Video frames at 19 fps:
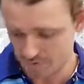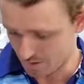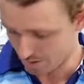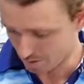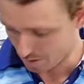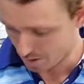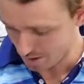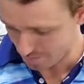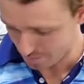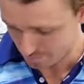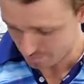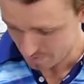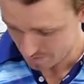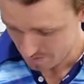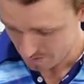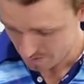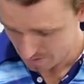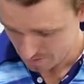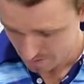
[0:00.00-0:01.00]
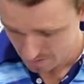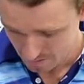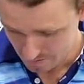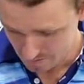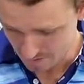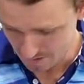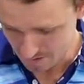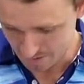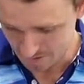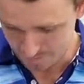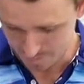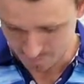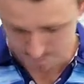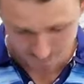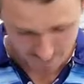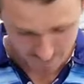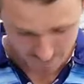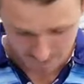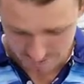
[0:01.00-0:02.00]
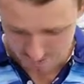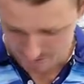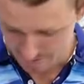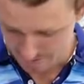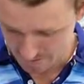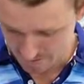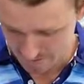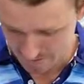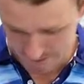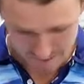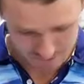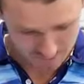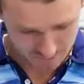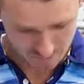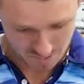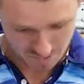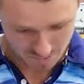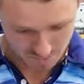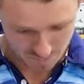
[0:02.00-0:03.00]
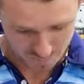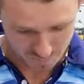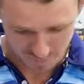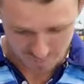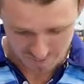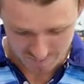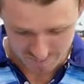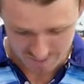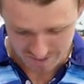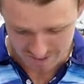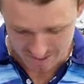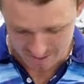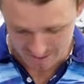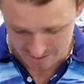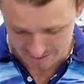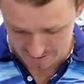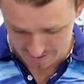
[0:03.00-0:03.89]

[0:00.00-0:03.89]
All right, so next time I'll probably be